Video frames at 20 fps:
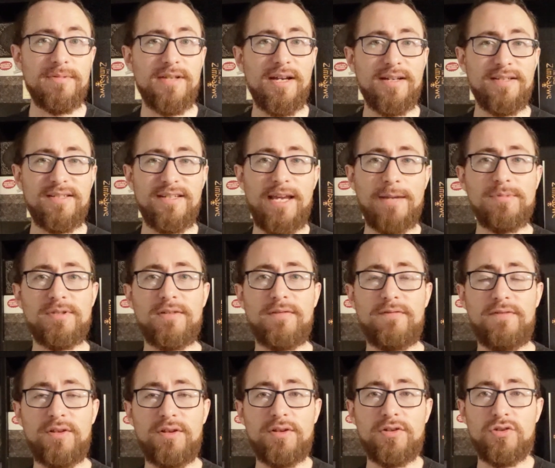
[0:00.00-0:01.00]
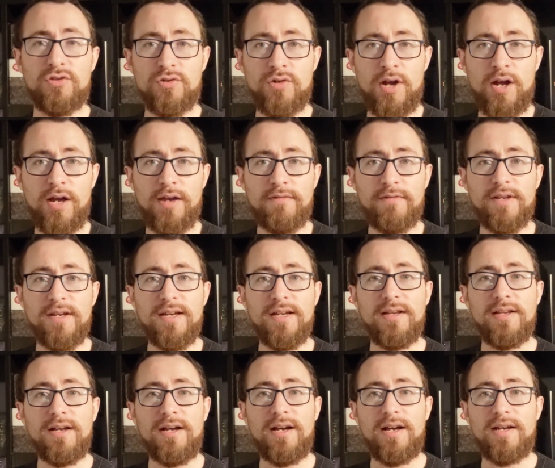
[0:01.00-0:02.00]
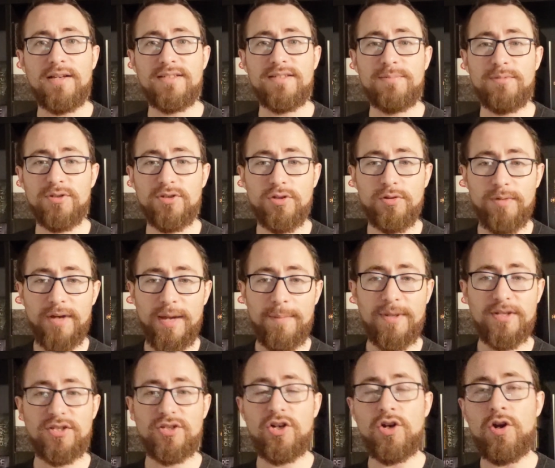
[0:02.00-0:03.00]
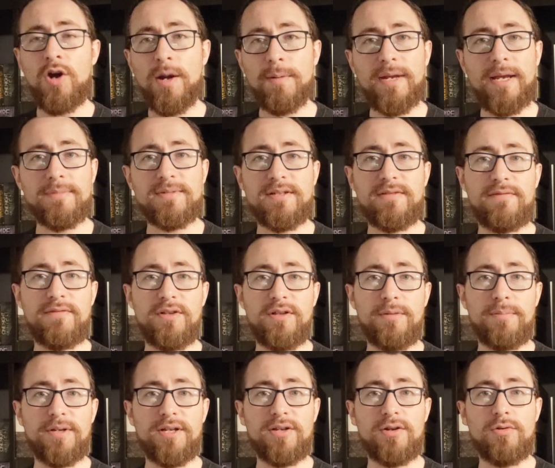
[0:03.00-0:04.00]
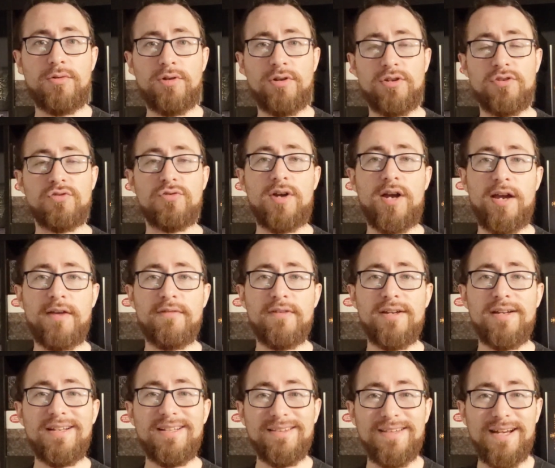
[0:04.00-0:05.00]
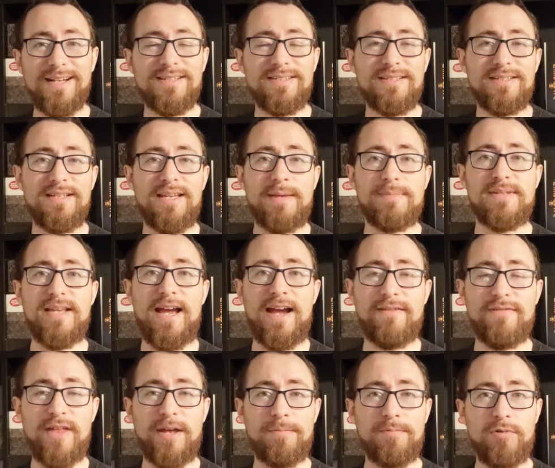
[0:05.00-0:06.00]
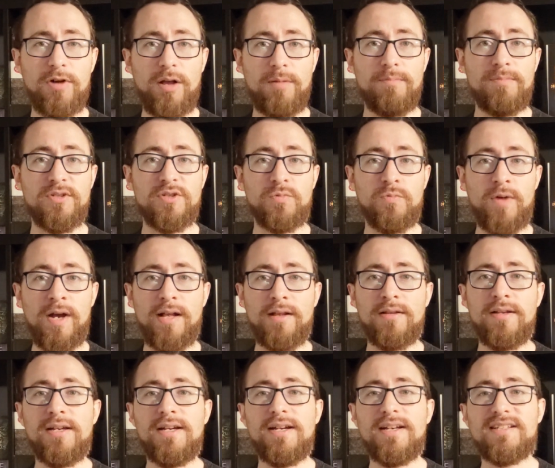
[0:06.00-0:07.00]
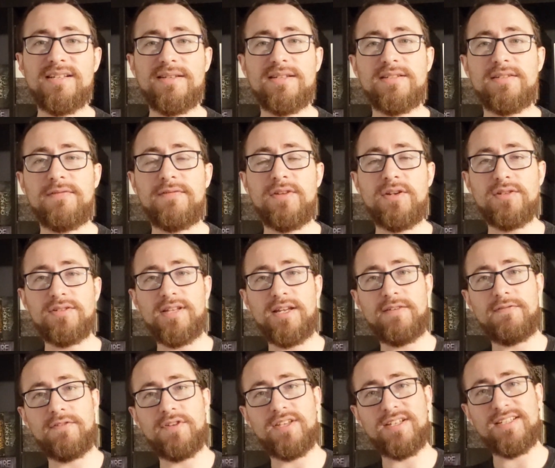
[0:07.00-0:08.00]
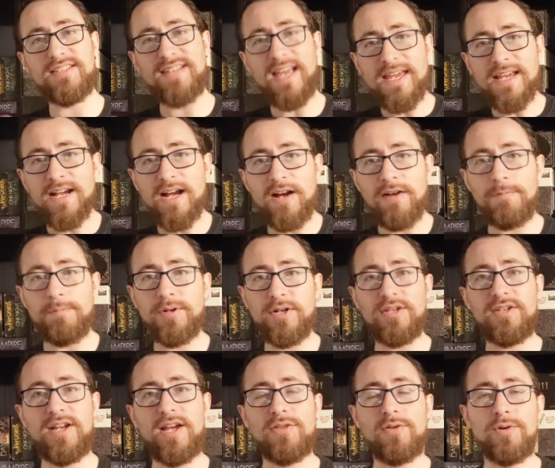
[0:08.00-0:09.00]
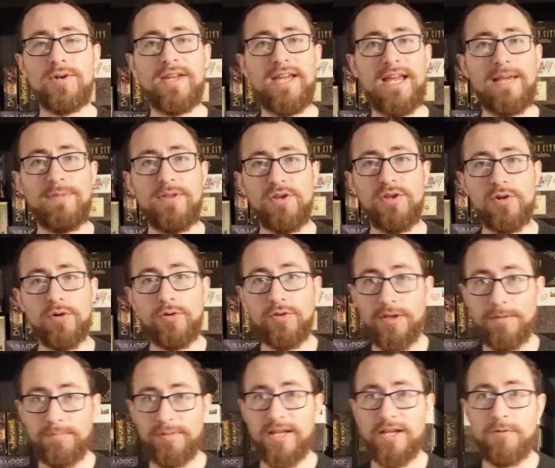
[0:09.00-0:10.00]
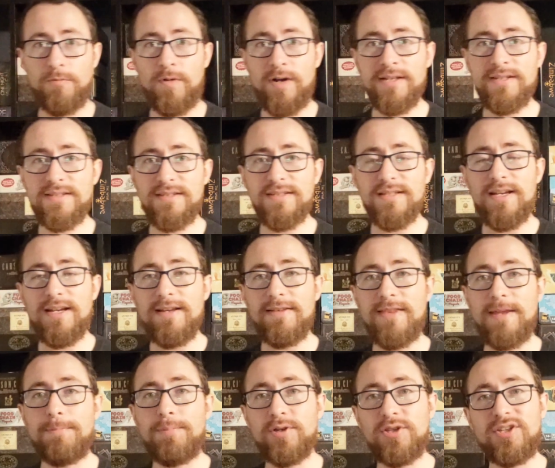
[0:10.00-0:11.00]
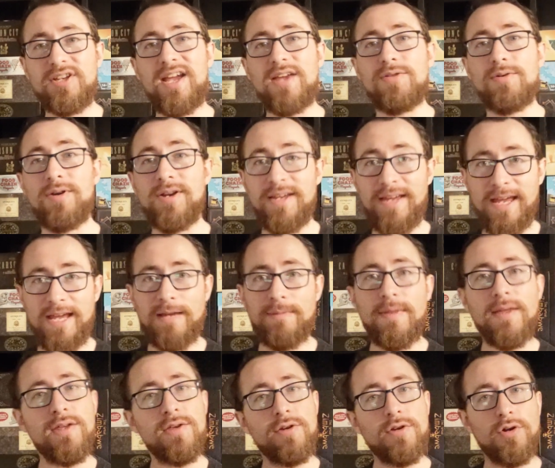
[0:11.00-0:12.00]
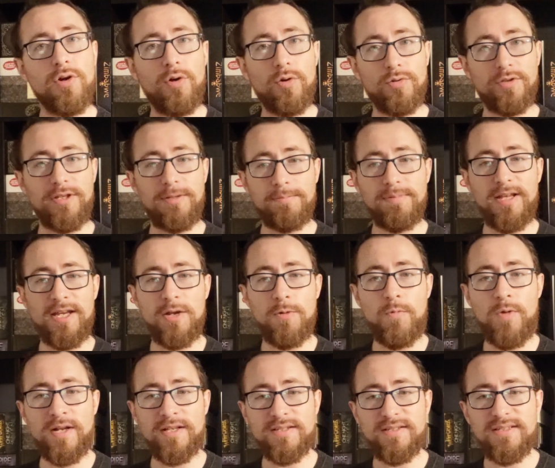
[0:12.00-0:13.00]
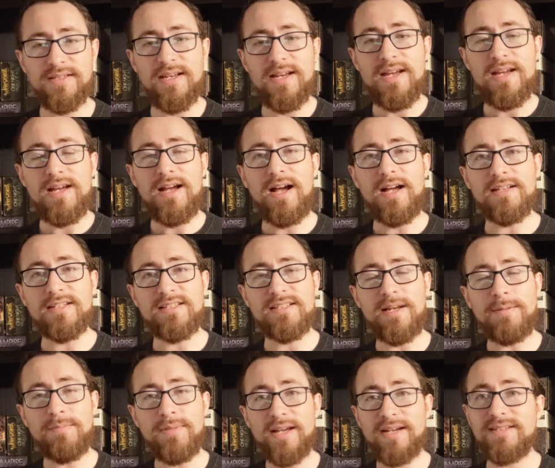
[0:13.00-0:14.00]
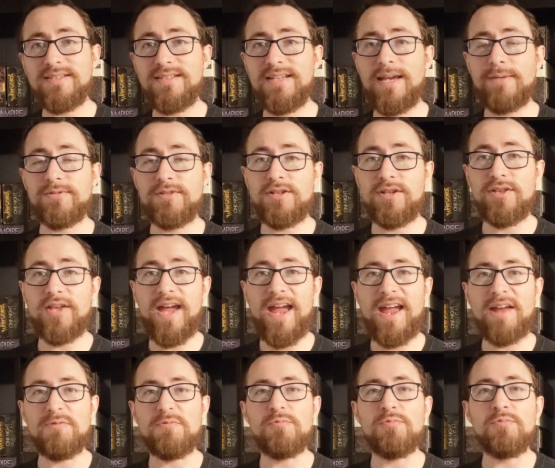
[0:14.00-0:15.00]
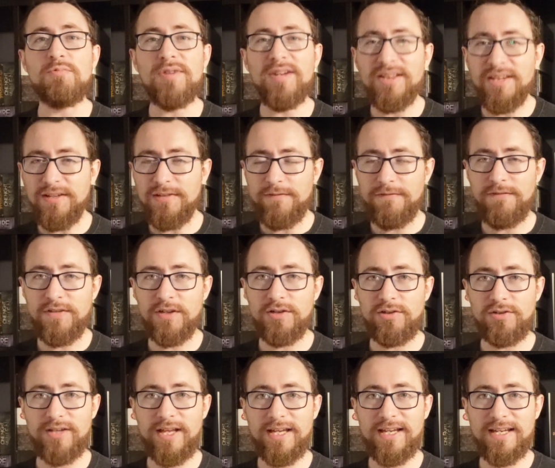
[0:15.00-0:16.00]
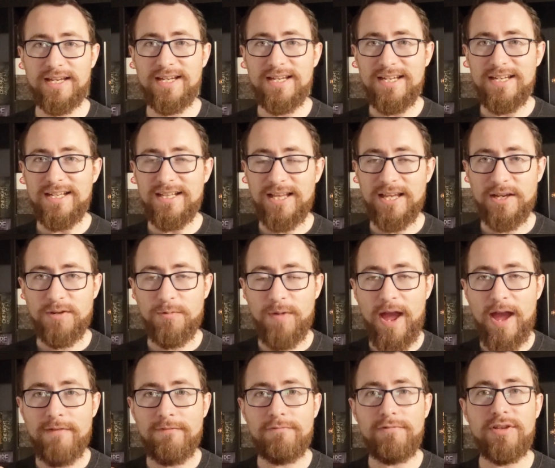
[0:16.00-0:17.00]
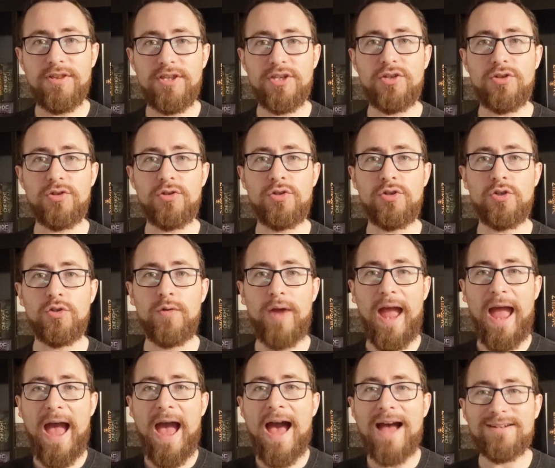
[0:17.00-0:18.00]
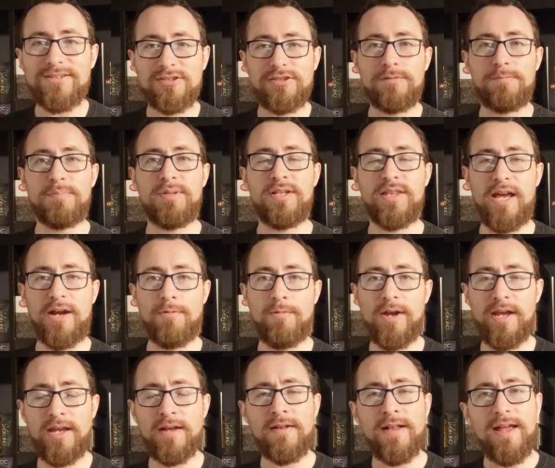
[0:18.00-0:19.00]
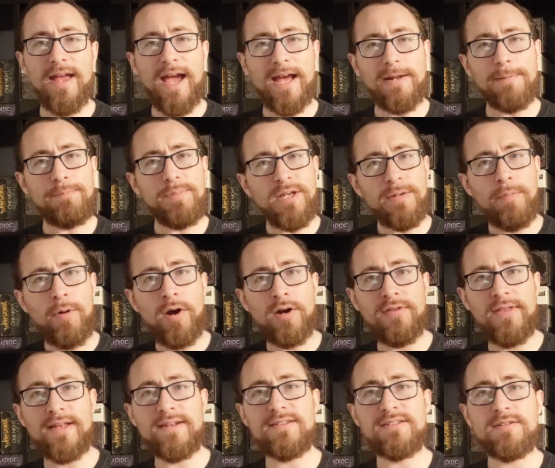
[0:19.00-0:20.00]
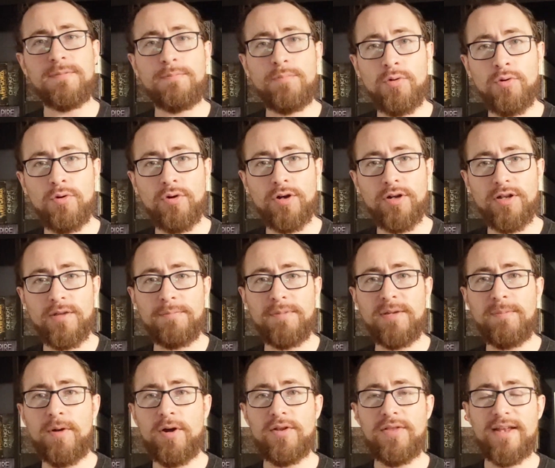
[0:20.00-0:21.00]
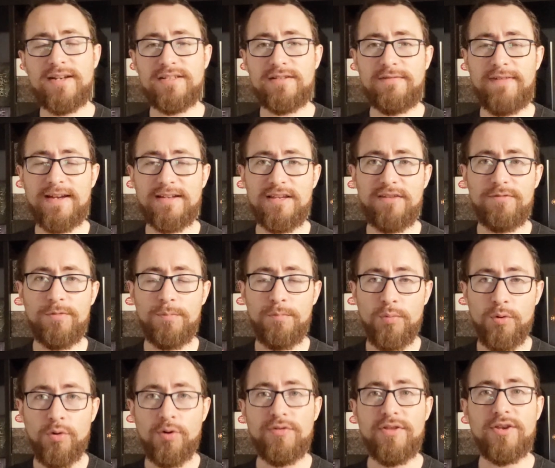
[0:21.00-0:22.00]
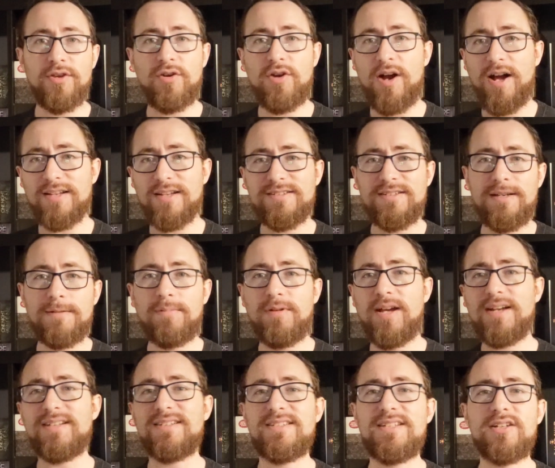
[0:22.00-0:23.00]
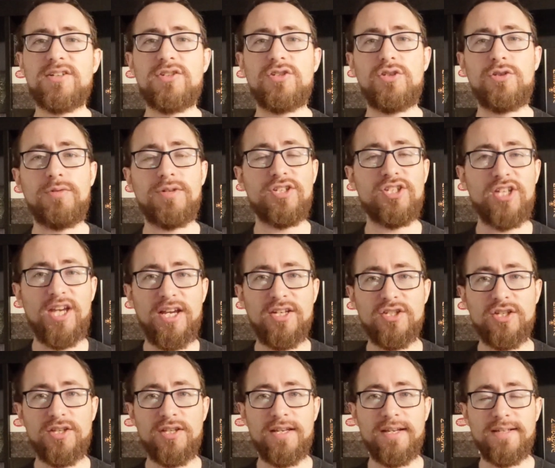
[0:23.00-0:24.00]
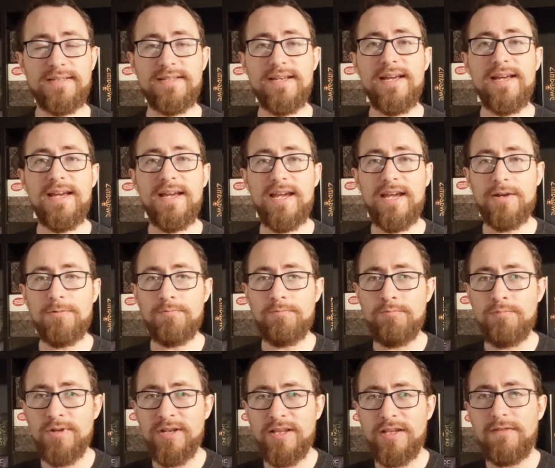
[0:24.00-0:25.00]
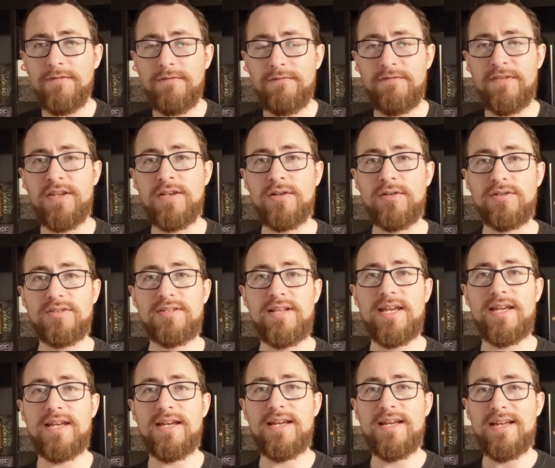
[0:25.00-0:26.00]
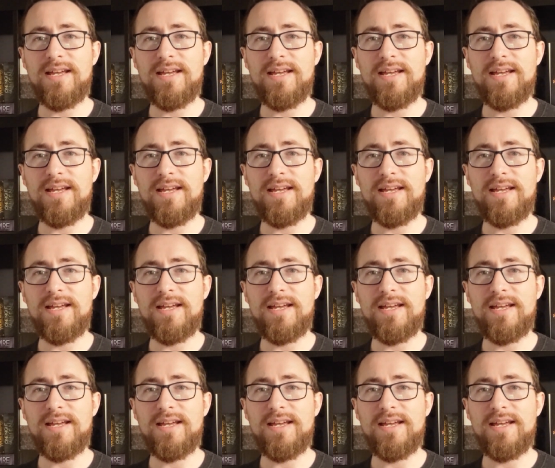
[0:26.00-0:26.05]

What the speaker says: legacy games can feel contrived. Similar to the way I mentioned co-op games can feel a bit contrived, legacy games have that problem as well. Sometimes it feels like for the sake of putting together a game that you can only play once, they put together a game that you can only play once. Some legacy games, on the other hand, really feel like everything you do had to be that way. And a big part of that is the board. A big part of that is the fact that you have a board that you're constantly applying stickers to and changing things. It really feels like